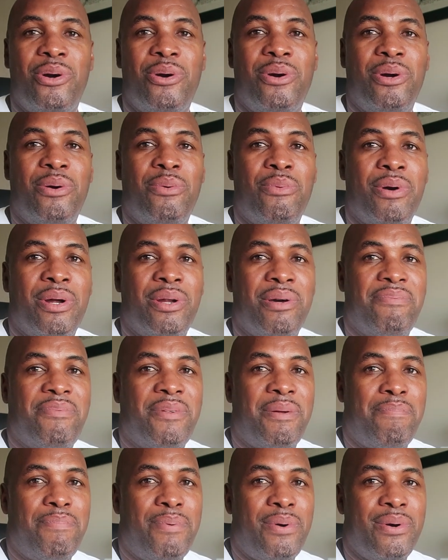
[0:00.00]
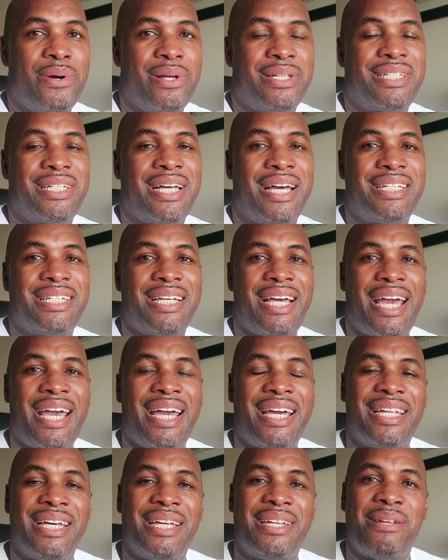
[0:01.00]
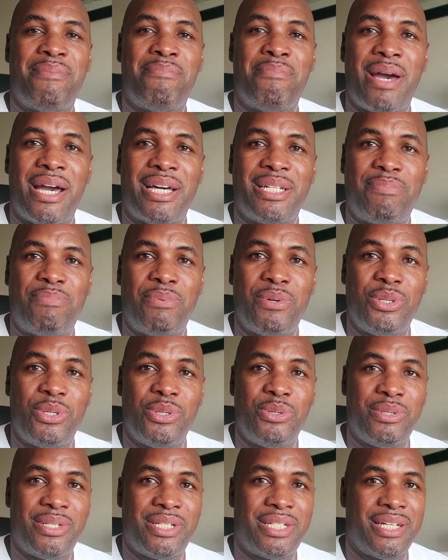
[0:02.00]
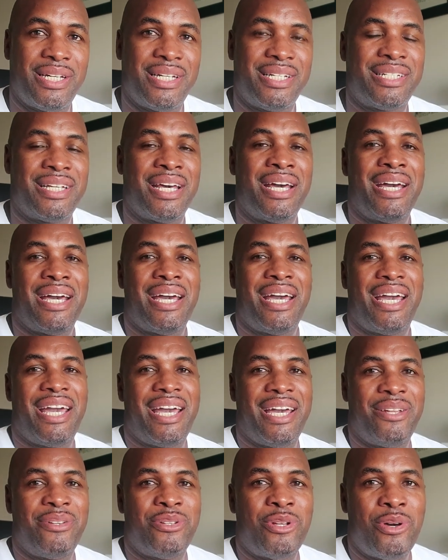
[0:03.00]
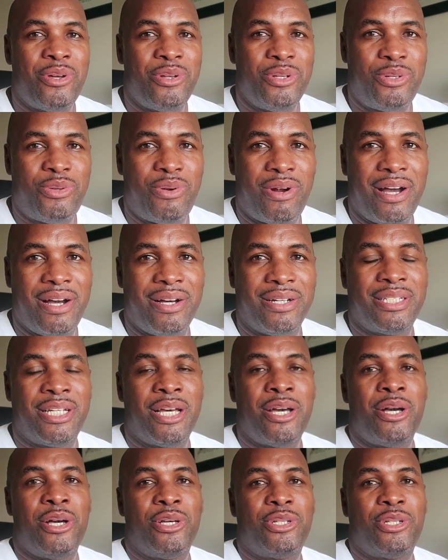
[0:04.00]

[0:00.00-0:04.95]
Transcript: or one of the ports that's aiding the mass producers in drugs.